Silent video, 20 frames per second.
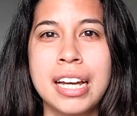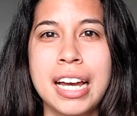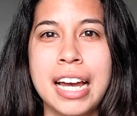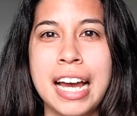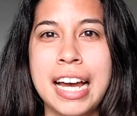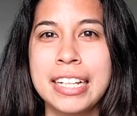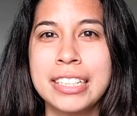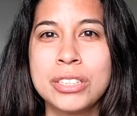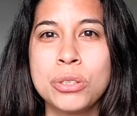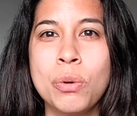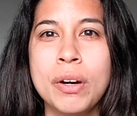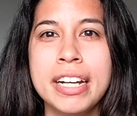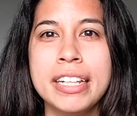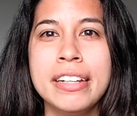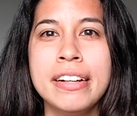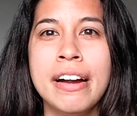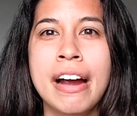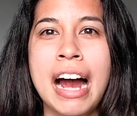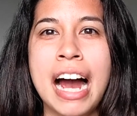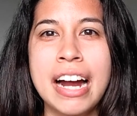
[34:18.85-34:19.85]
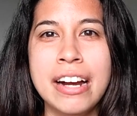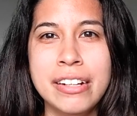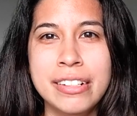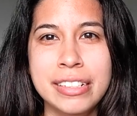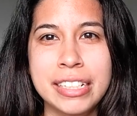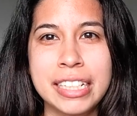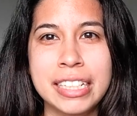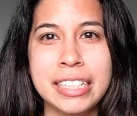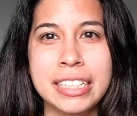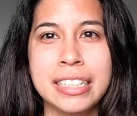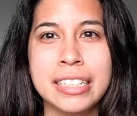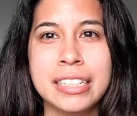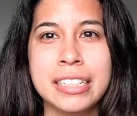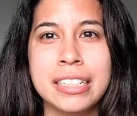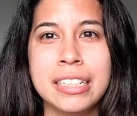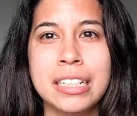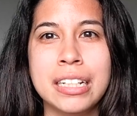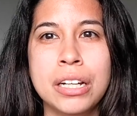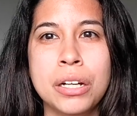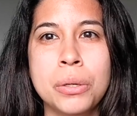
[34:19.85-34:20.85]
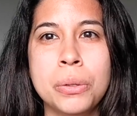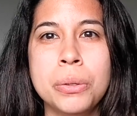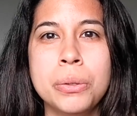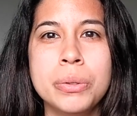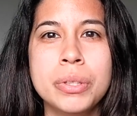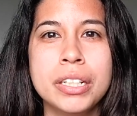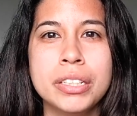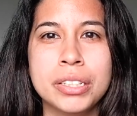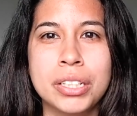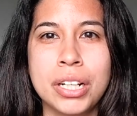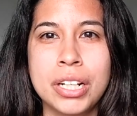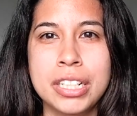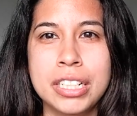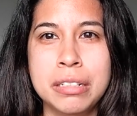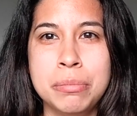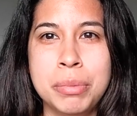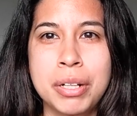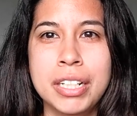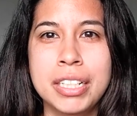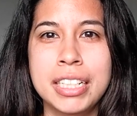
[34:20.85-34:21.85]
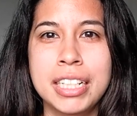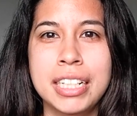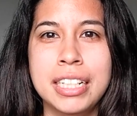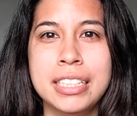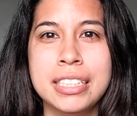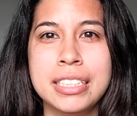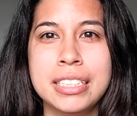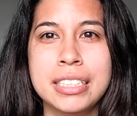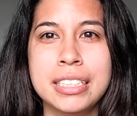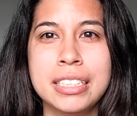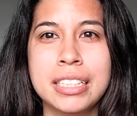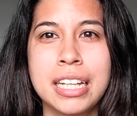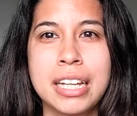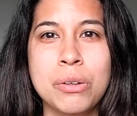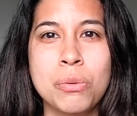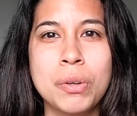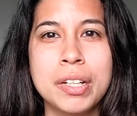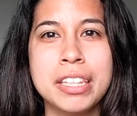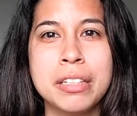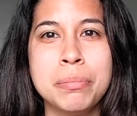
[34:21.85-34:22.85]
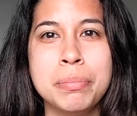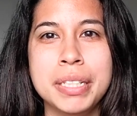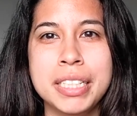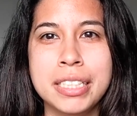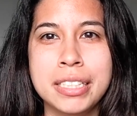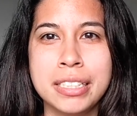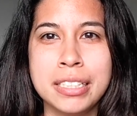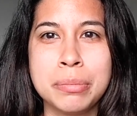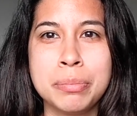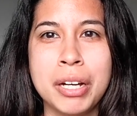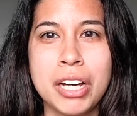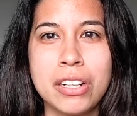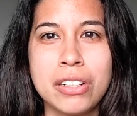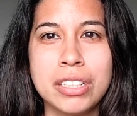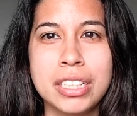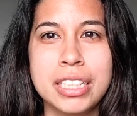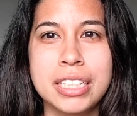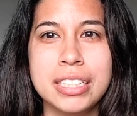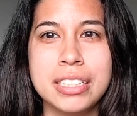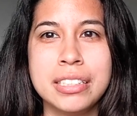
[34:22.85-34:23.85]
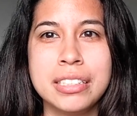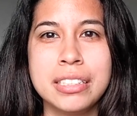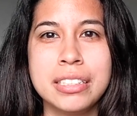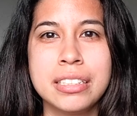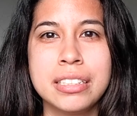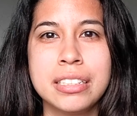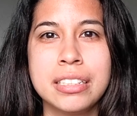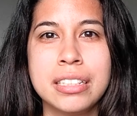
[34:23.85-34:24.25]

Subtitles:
Ask why they're hiring, who their target market is, and what the business model is.